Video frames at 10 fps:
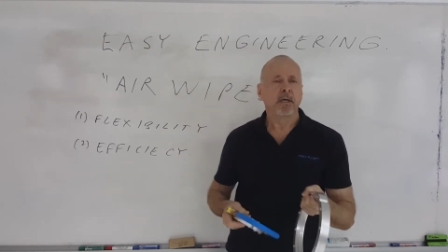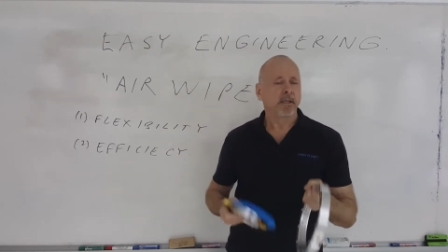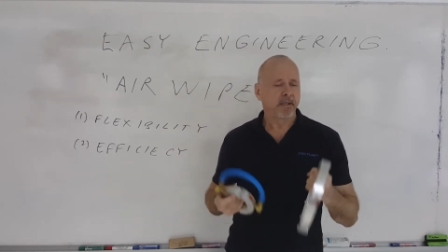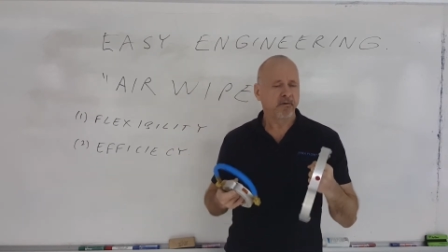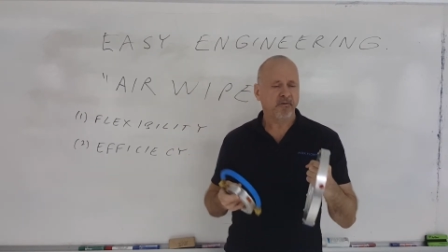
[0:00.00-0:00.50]

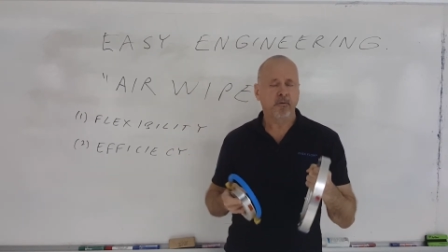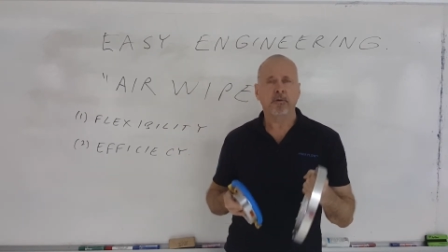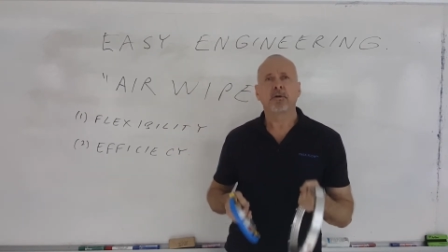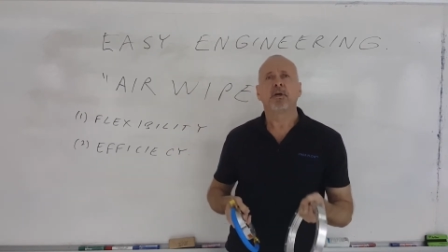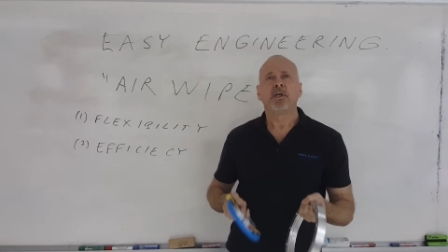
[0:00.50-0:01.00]

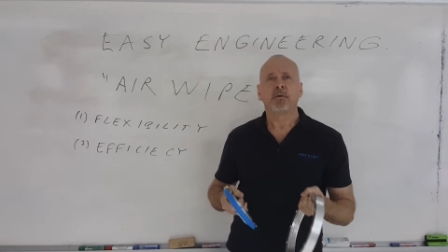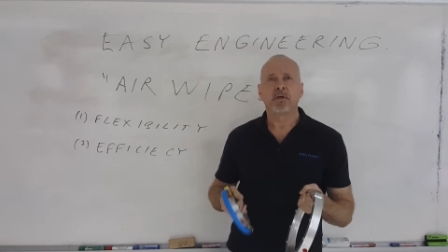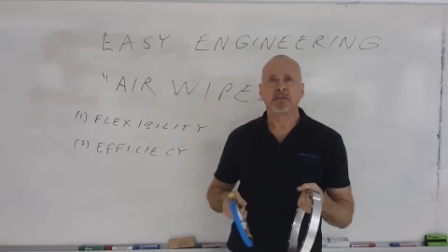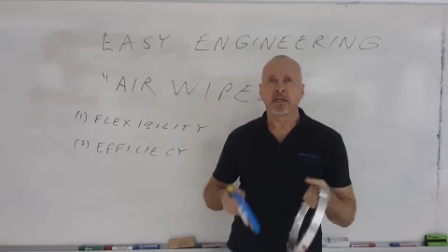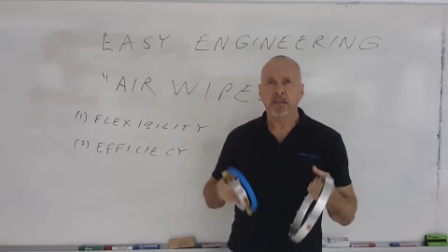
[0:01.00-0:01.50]
Therefore, you're
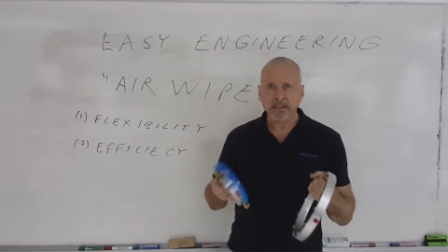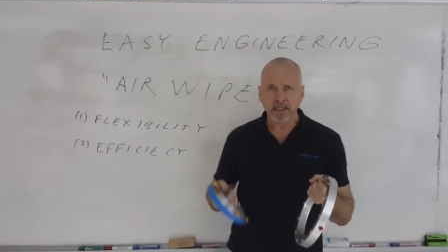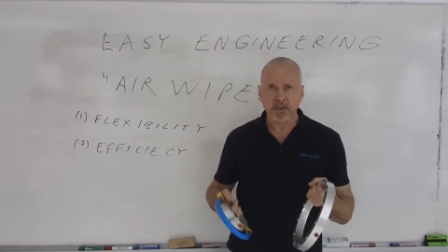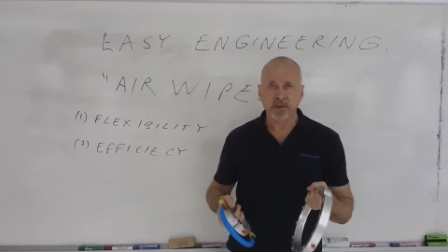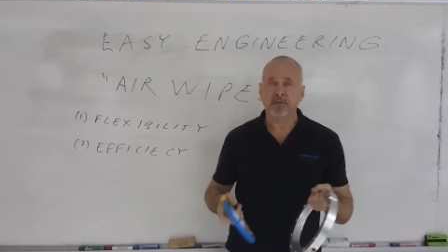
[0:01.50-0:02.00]
using less
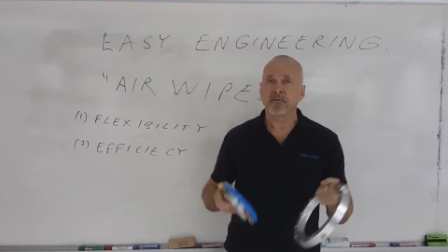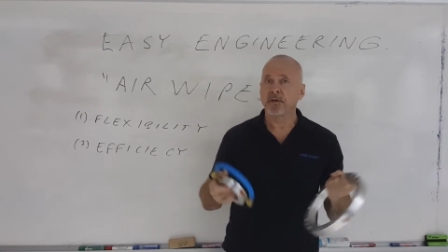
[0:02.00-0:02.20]
energy for